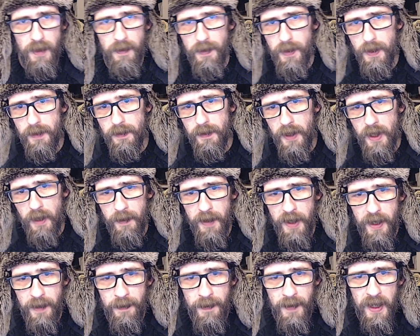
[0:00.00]
But you come
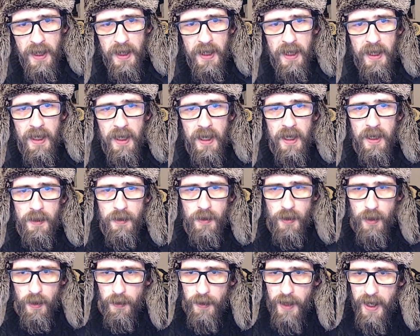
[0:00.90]
here,
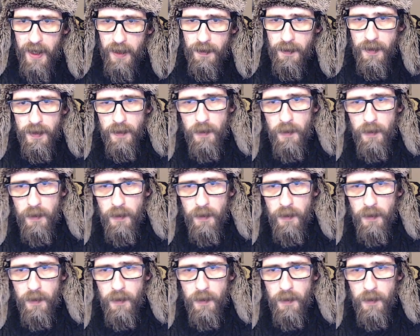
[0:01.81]
scroll down.